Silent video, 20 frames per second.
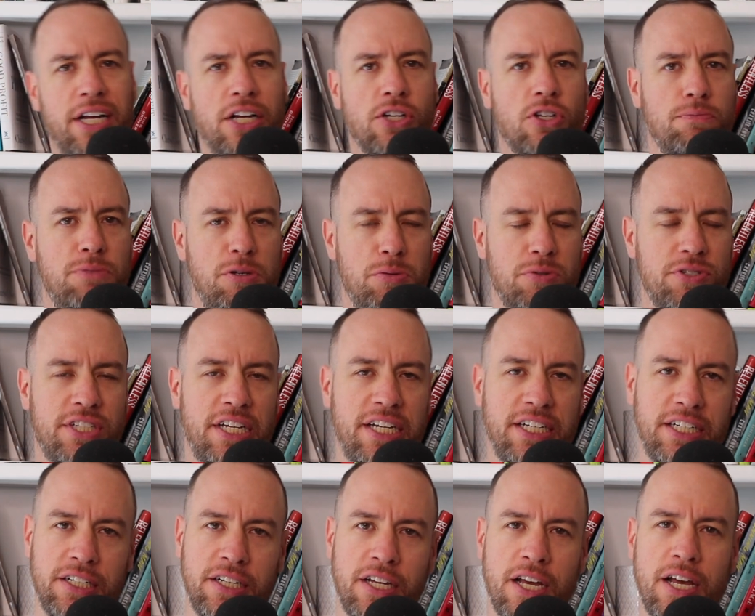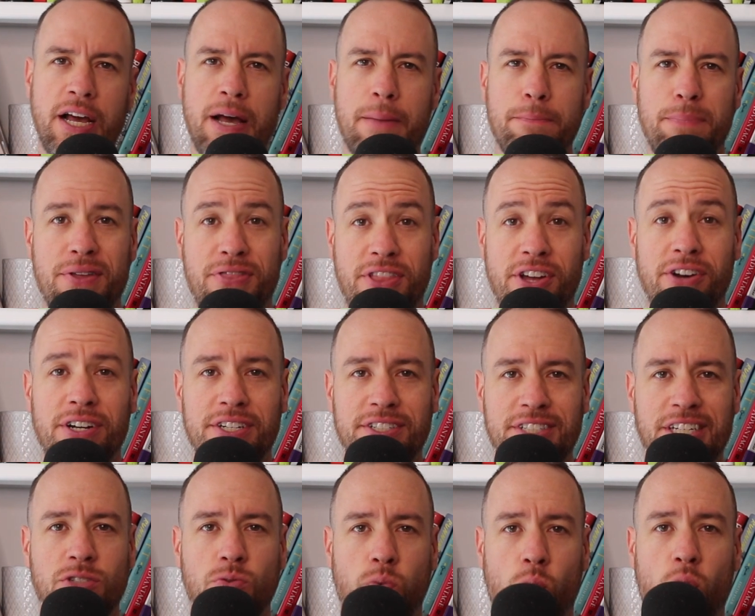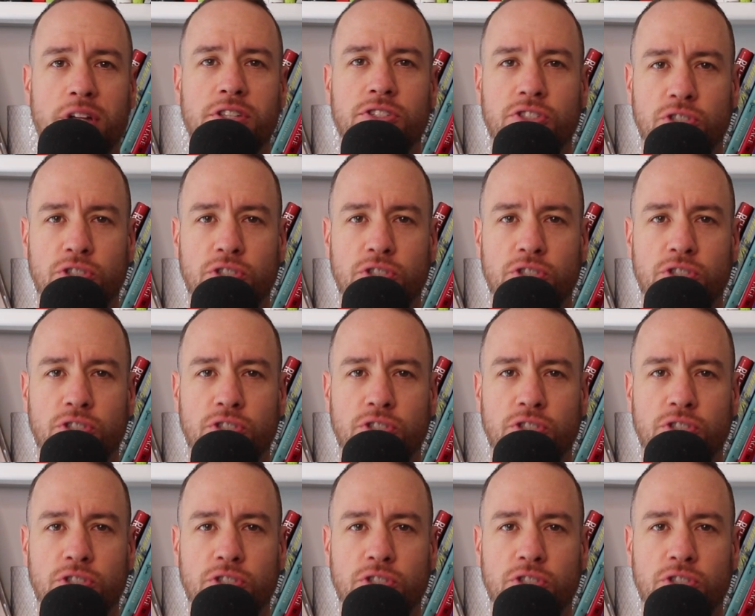I could be mistaken, but there is this one